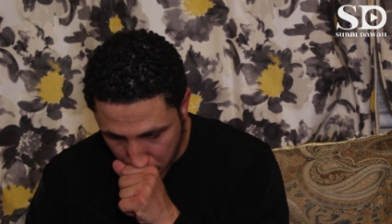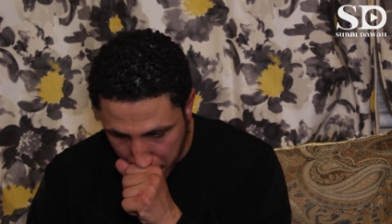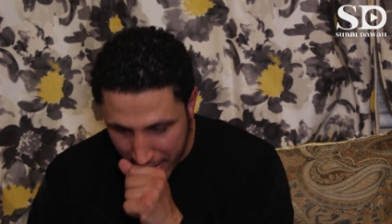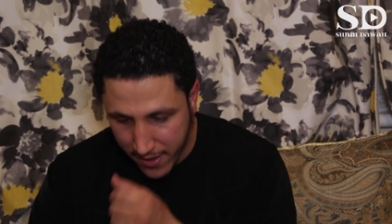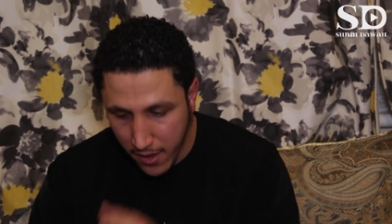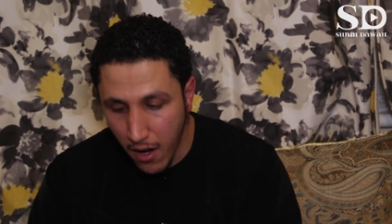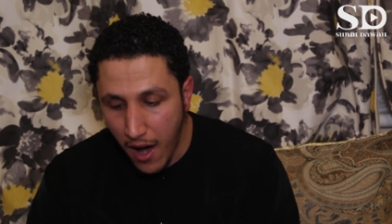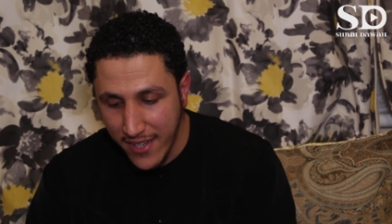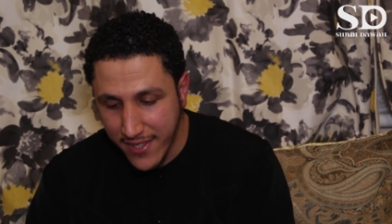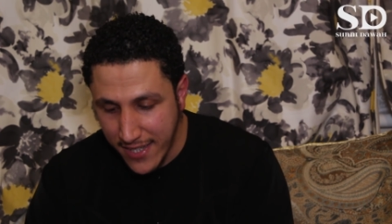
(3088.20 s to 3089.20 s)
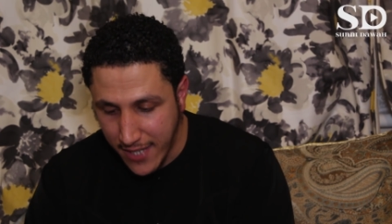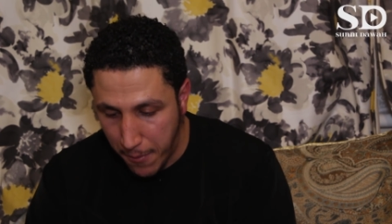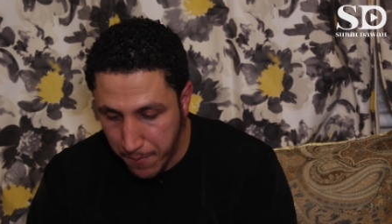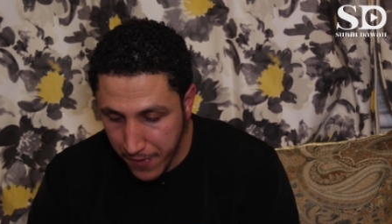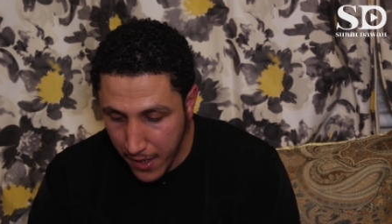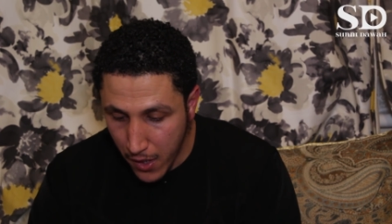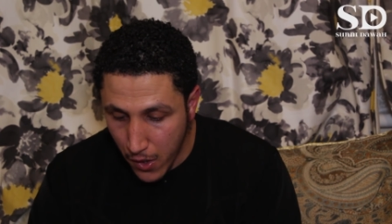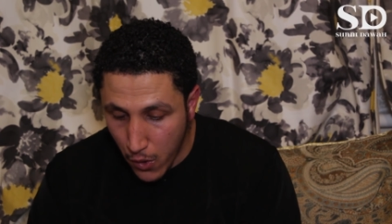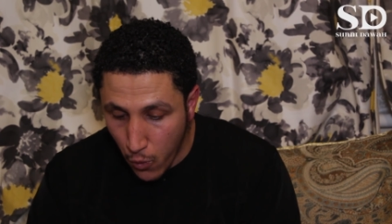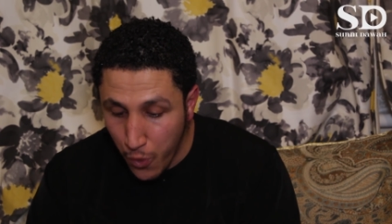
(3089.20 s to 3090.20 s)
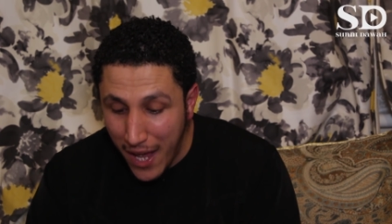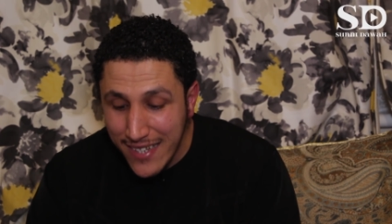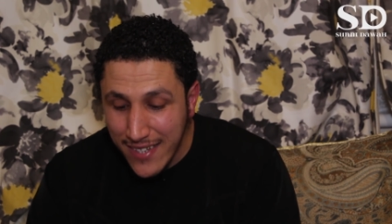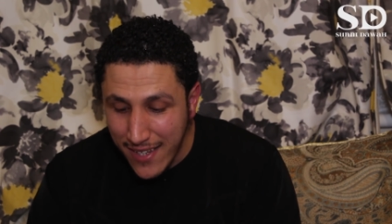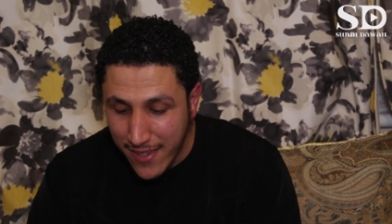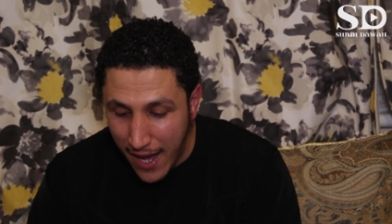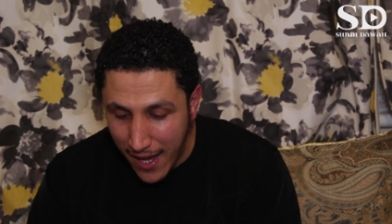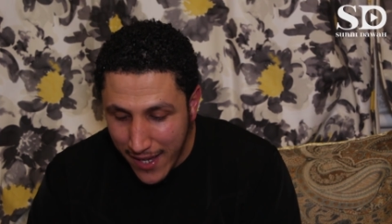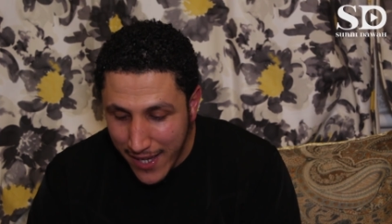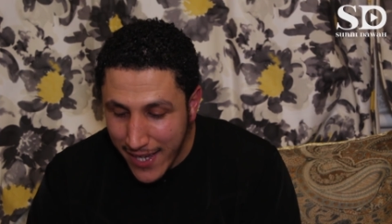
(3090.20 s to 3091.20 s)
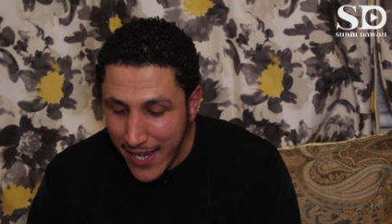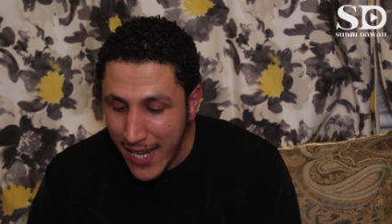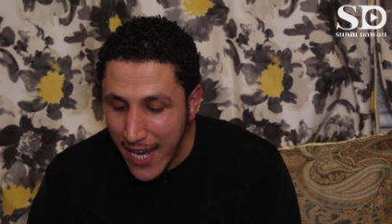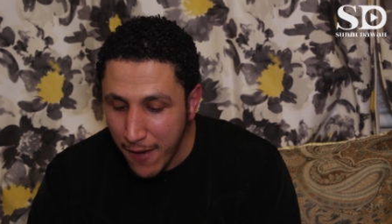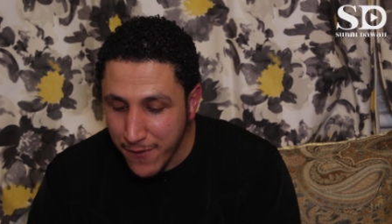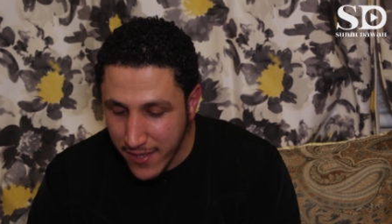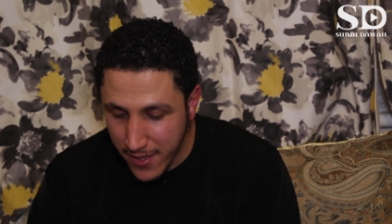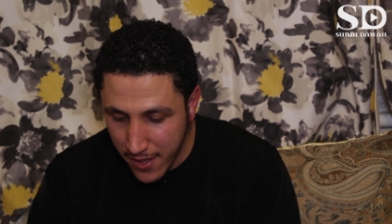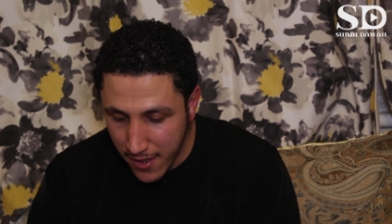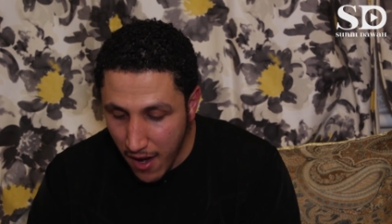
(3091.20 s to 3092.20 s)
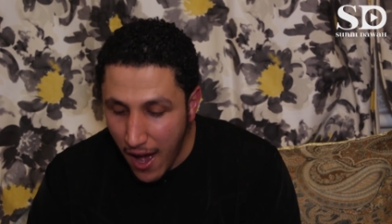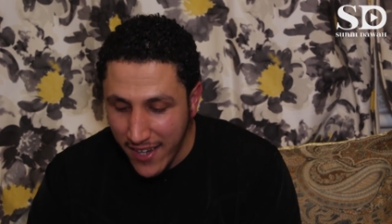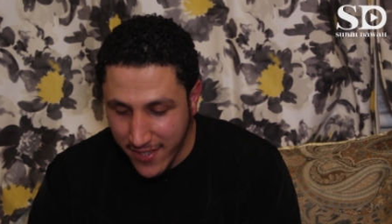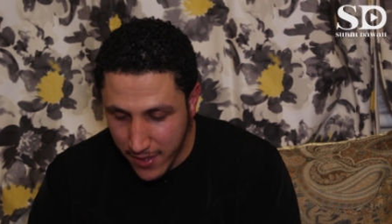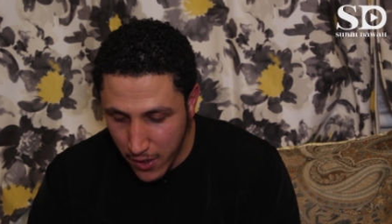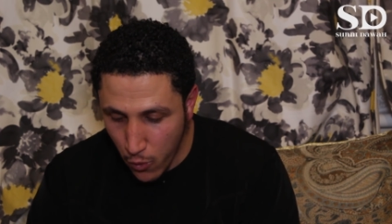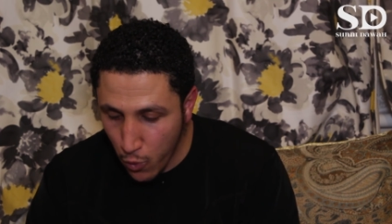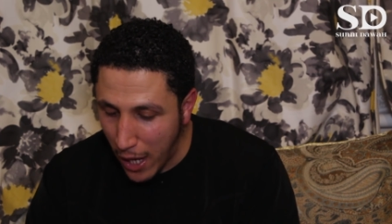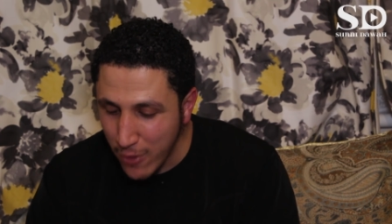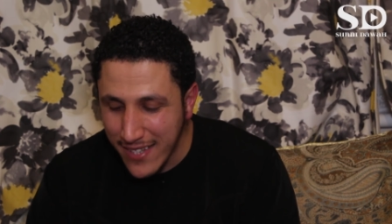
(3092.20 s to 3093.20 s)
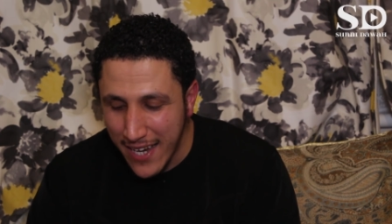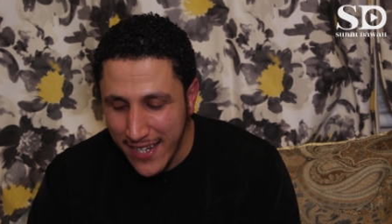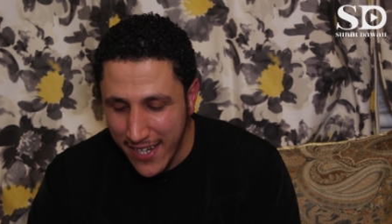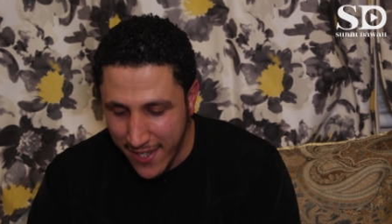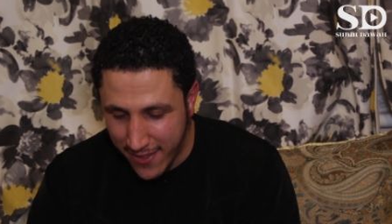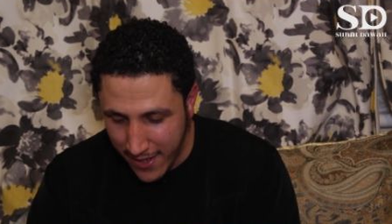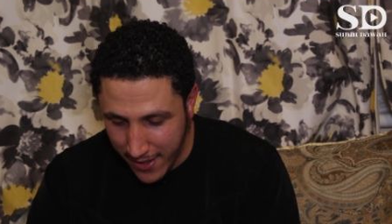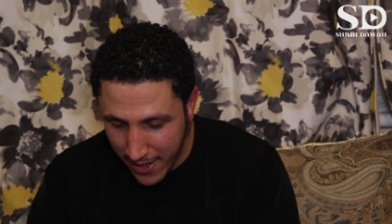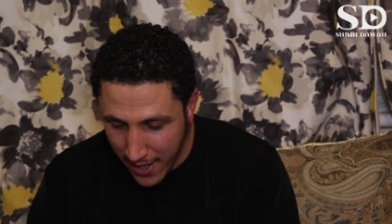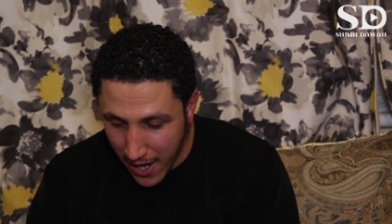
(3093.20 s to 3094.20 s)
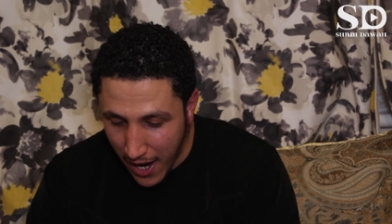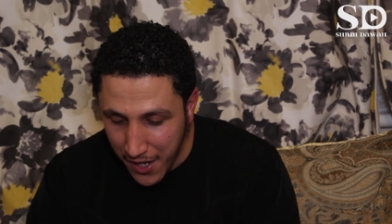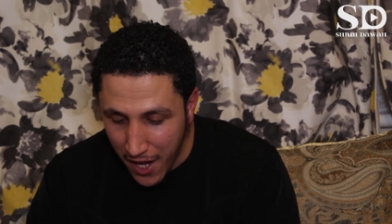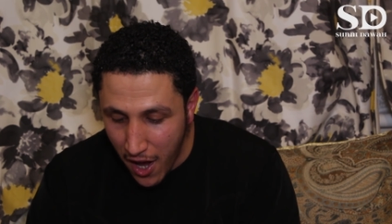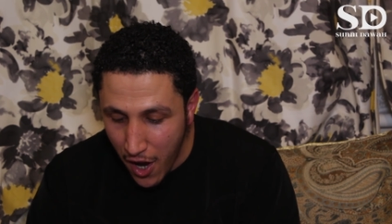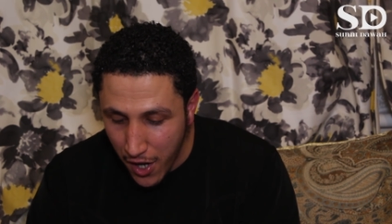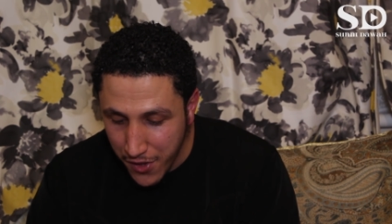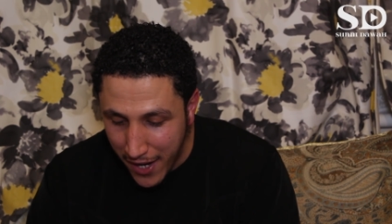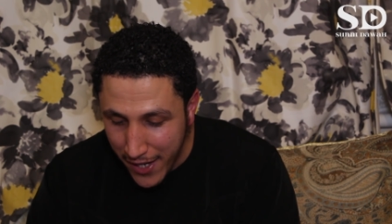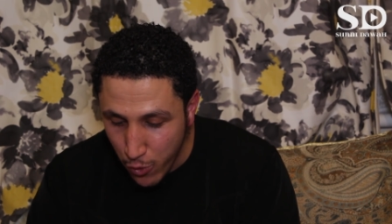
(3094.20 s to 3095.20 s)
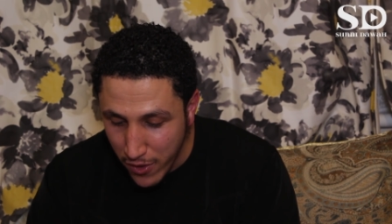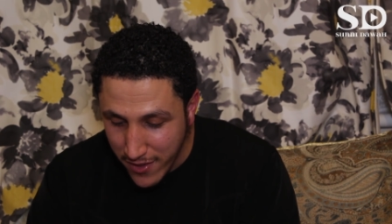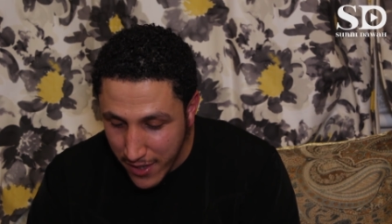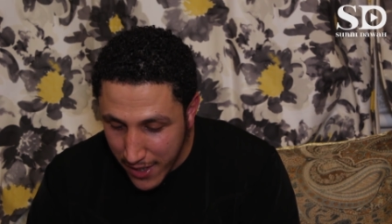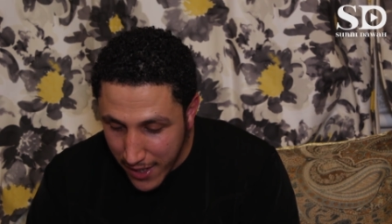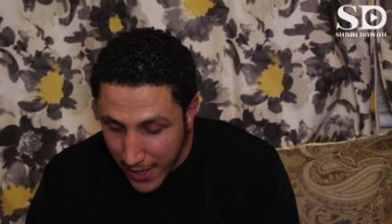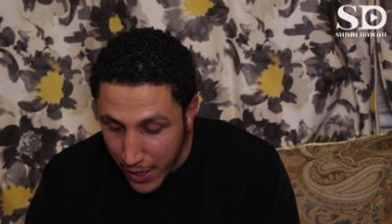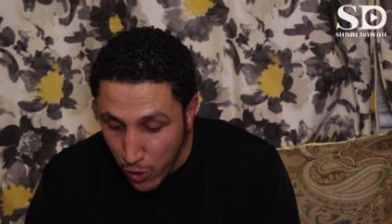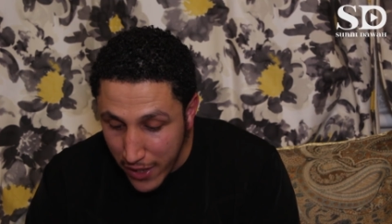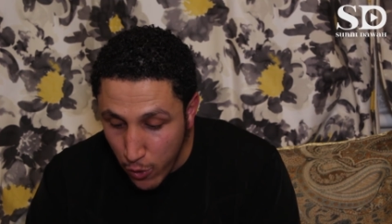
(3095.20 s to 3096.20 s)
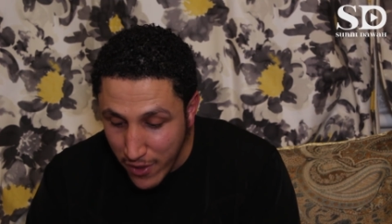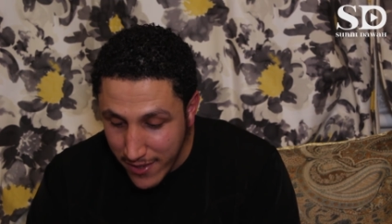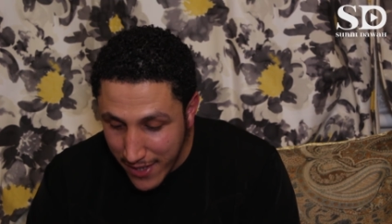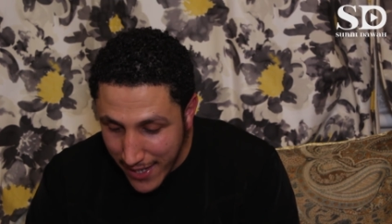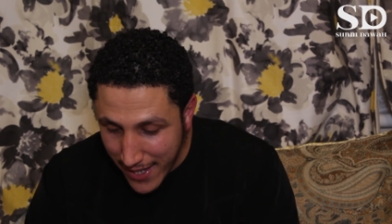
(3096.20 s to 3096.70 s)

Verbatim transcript: make us get up. When I said that, he left us without saying anything, and I heard that he was he he was